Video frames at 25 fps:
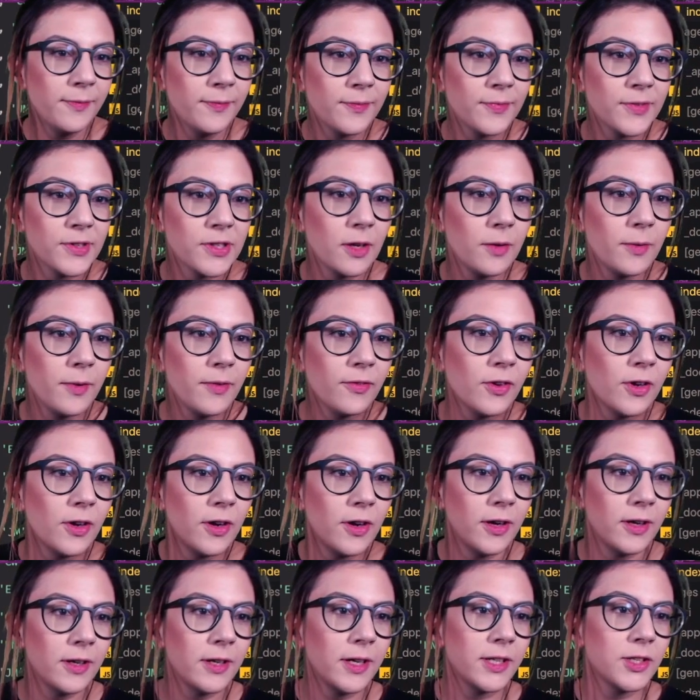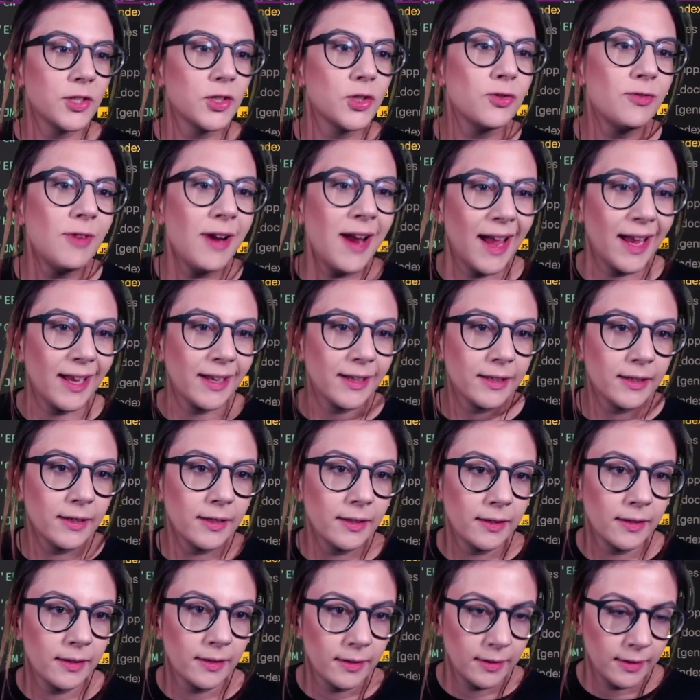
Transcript: So we've got a track,